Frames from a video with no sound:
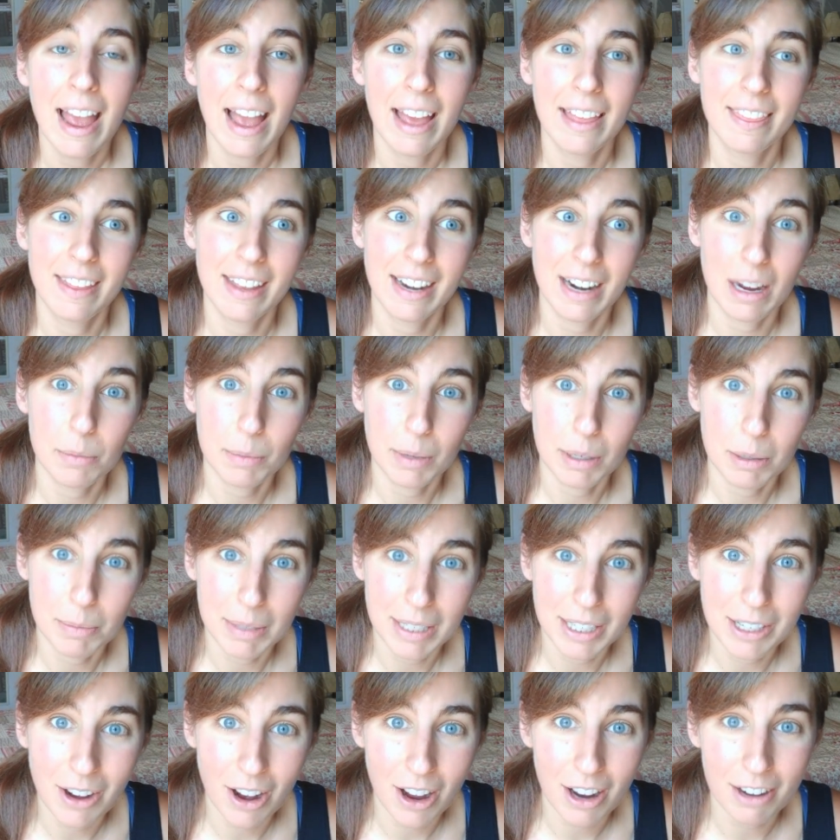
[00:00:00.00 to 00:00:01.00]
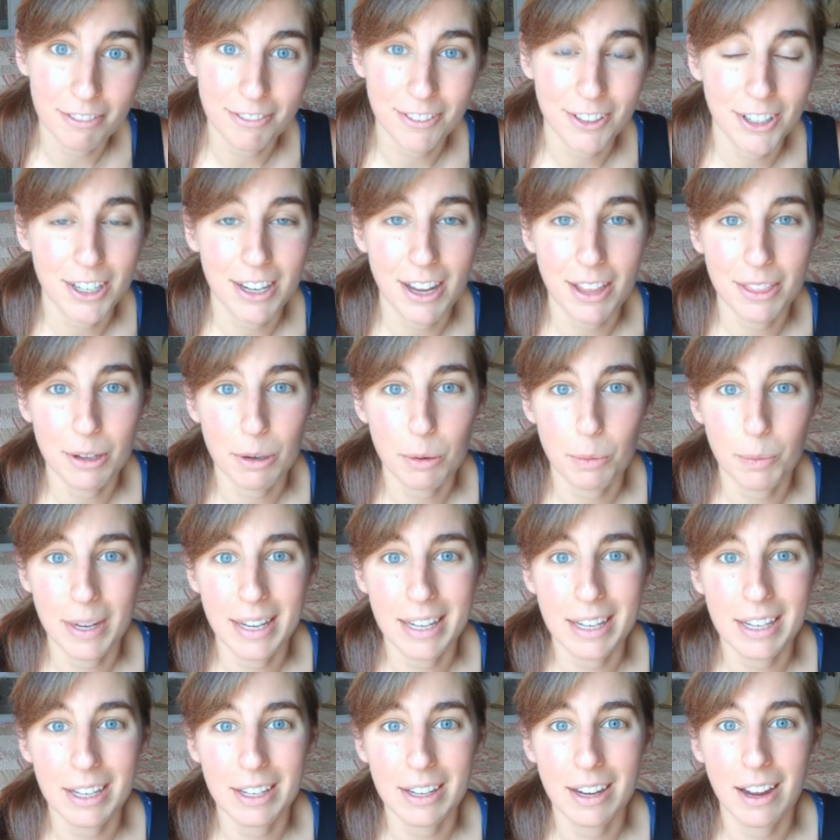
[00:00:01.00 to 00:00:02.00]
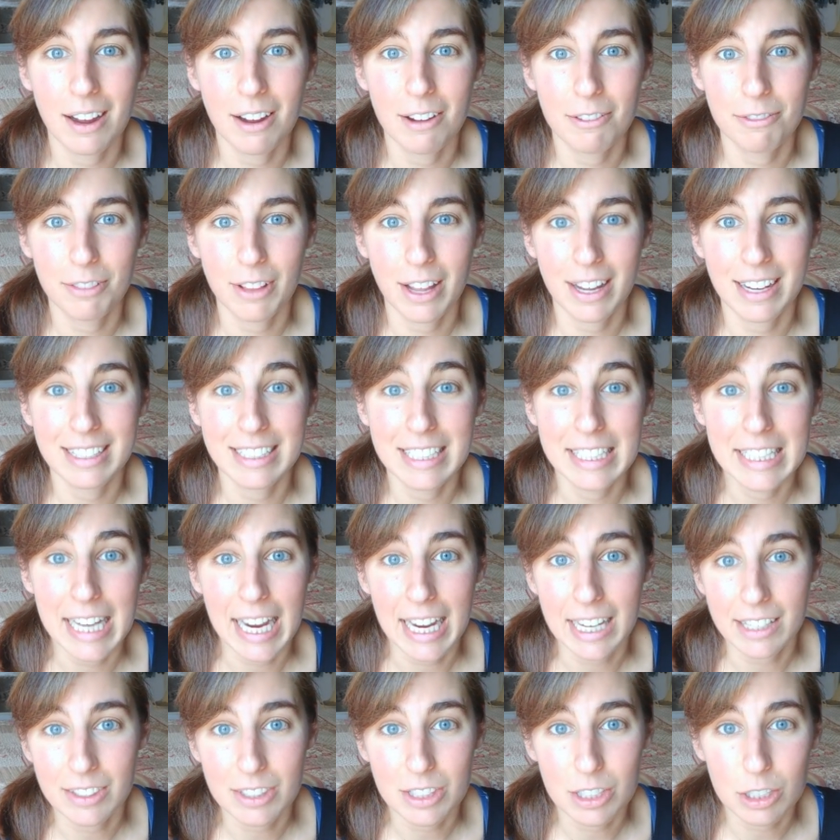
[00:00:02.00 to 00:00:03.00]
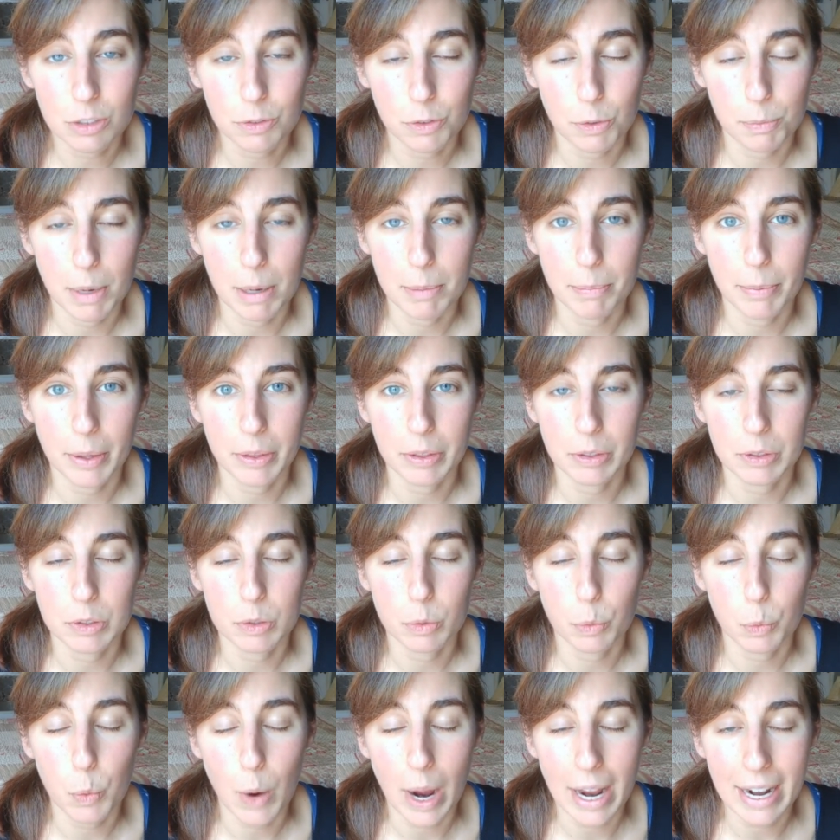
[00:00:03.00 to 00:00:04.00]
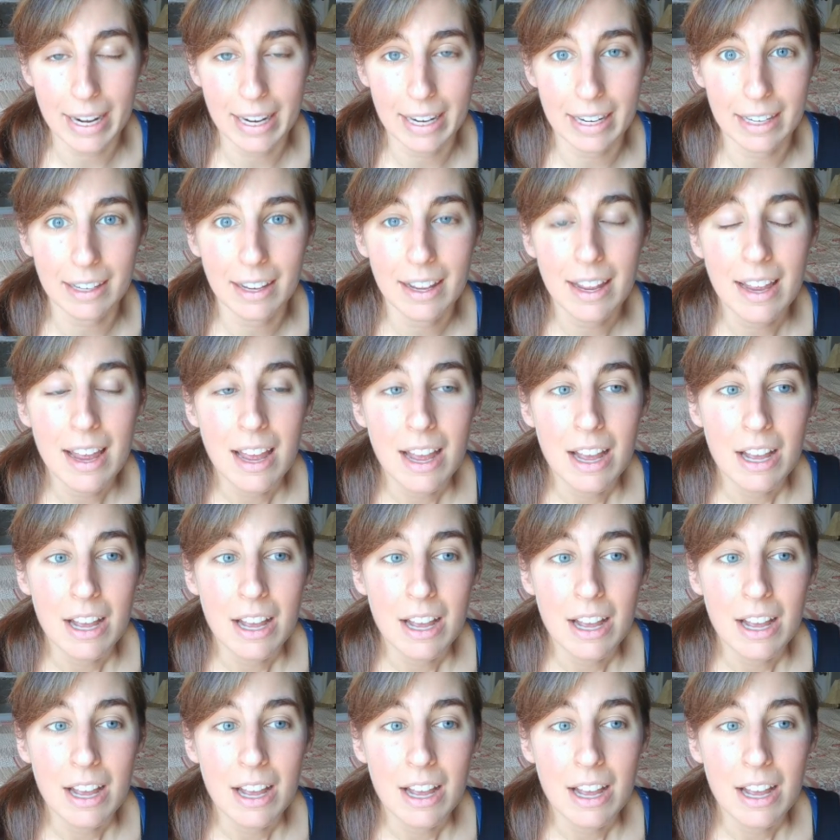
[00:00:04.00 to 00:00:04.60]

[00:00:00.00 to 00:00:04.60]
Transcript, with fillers: And then I'm going to be gone for another week uh, flying to Texas for my brother's wedding.